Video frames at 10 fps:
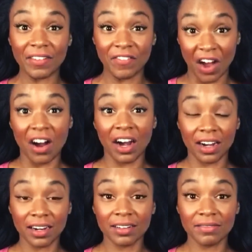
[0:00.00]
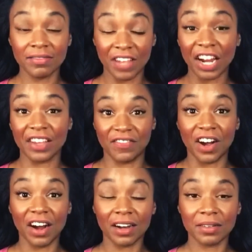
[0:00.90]
far, very
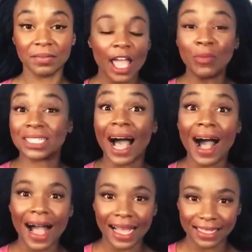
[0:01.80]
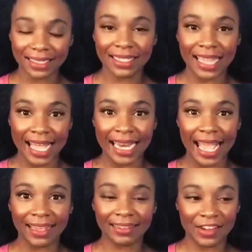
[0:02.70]
far. It was hot that
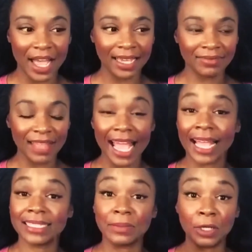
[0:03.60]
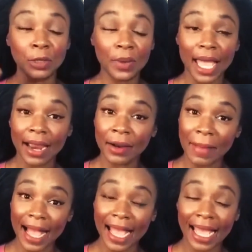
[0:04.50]
day, okay? I had some new hair in
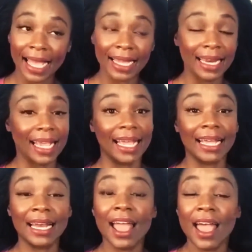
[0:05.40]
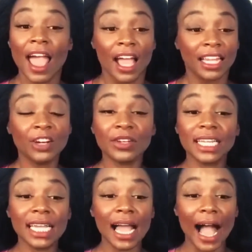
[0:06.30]
my head, and
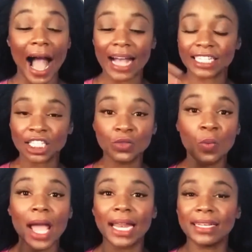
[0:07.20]
literally I sweat